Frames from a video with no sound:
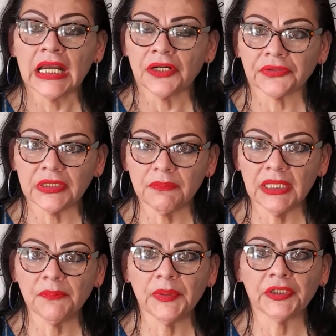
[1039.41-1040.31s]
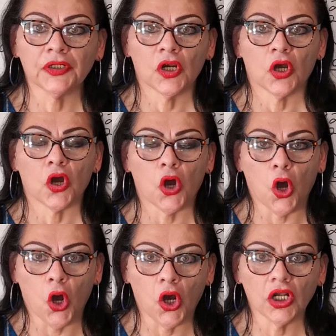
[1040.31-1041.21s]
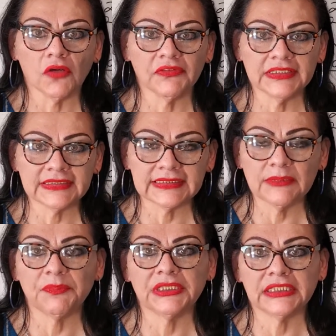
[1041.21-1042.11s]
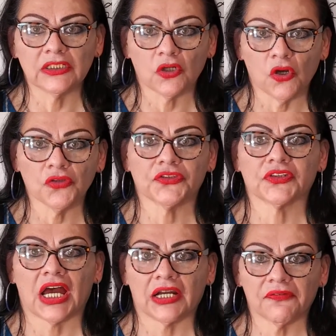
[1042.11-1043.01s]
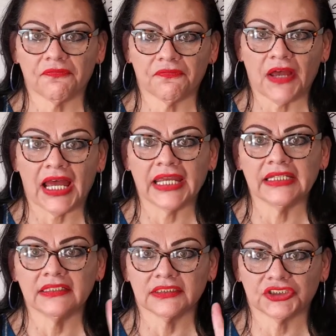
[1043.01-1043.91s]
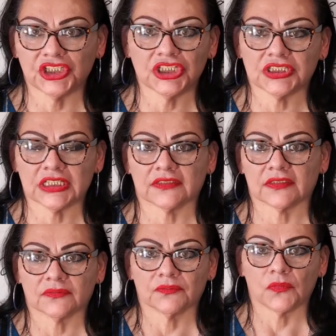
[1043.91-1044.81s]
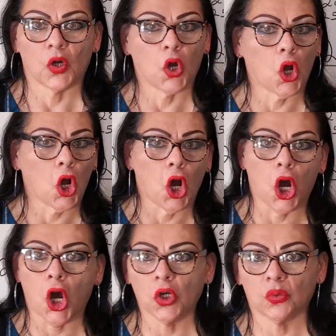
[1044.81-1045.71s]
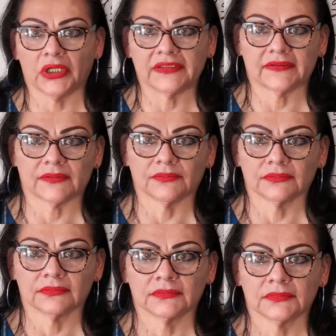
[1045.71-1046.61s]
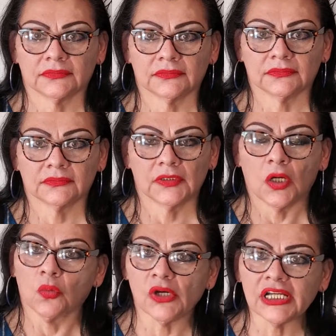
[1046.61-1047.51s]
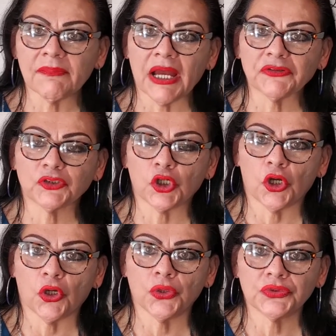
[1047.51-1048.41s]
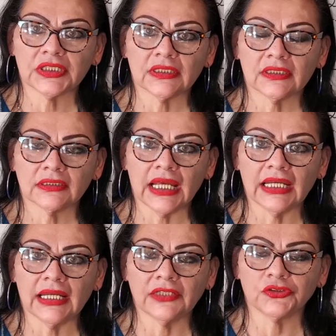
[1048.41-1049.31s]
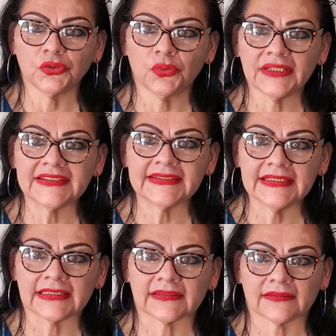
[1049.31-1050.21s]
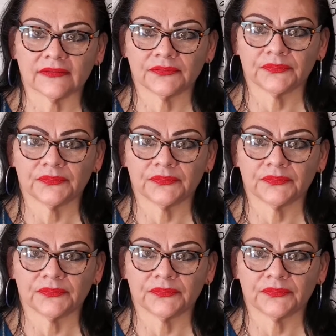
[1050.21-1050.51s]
Remember, all of the CPT codes are five digits, always. What about code 99216?